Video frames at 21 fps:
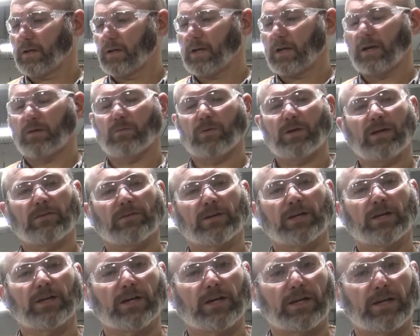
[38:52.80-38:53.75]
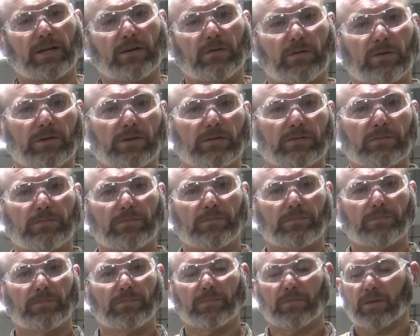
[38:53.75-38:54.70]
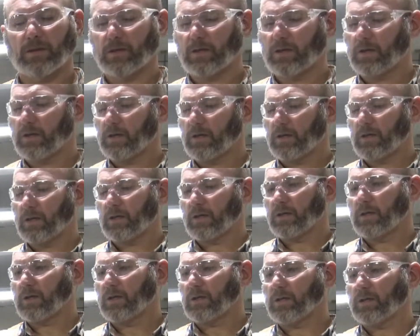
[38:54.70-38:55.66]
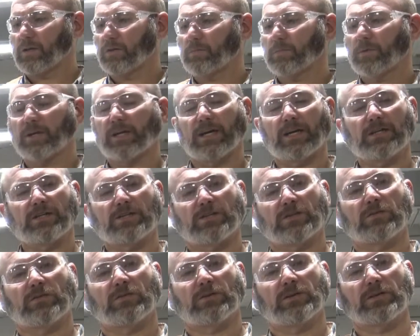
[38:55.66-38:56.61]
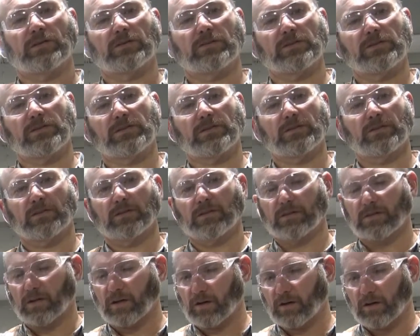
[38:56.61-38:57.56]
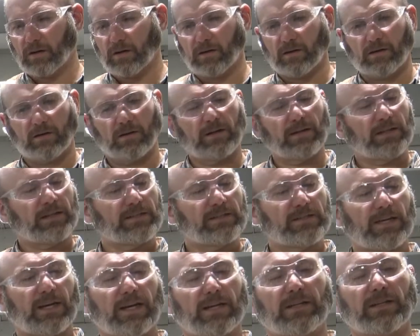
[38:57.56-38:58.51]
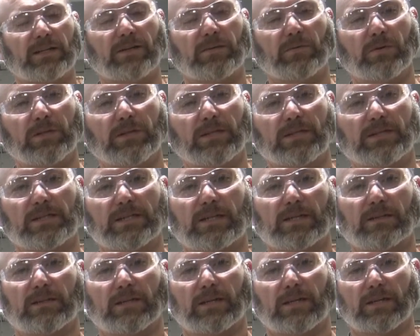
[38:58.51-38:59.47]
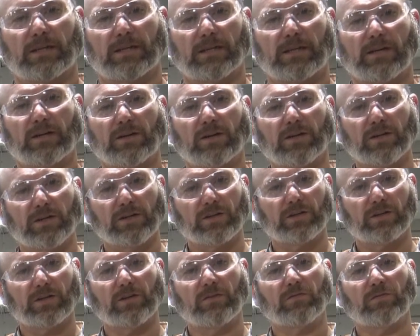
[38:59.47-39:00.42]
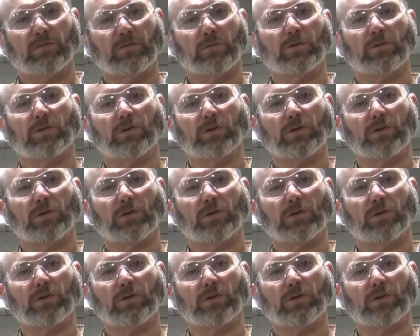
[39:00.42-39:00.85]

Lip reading: and we have a cutting oil. Lubrication oils are exactly what they sound like. They are good for